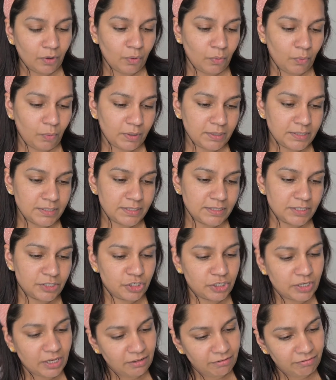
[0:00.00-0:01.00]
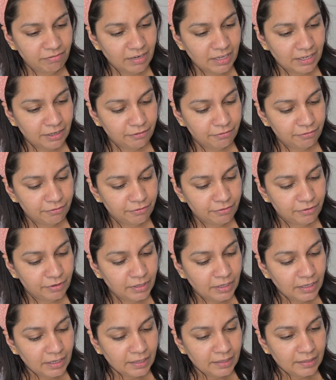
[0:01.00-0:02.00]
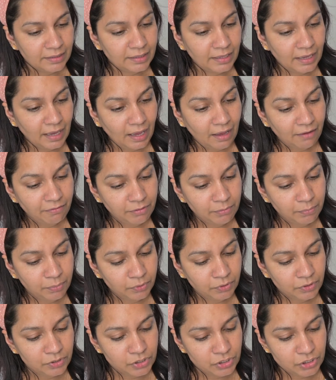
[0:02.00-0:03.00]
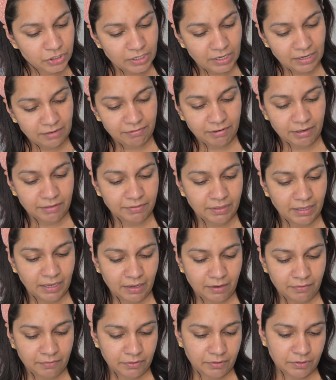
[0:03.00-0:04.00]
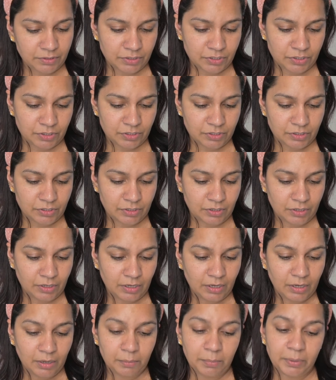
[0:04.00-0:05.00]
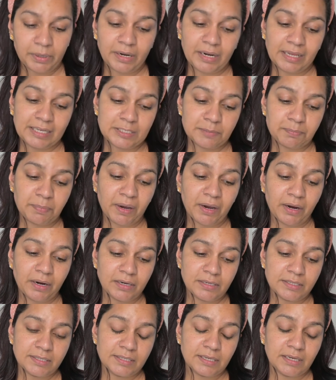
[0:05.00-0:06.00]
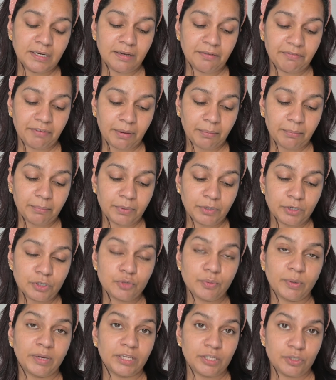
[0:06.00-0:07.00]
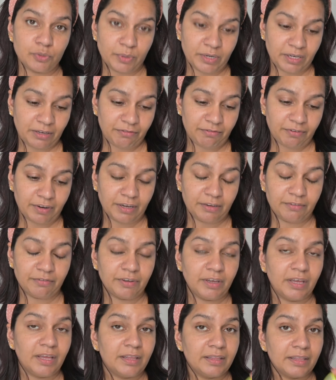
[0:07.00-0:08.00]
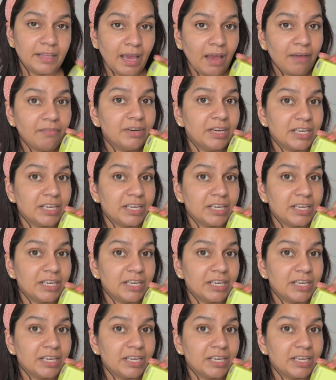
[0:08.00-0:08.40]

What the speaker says: what is the shelf life? They haven't put the shelf life, but it expires in November 2025. They have an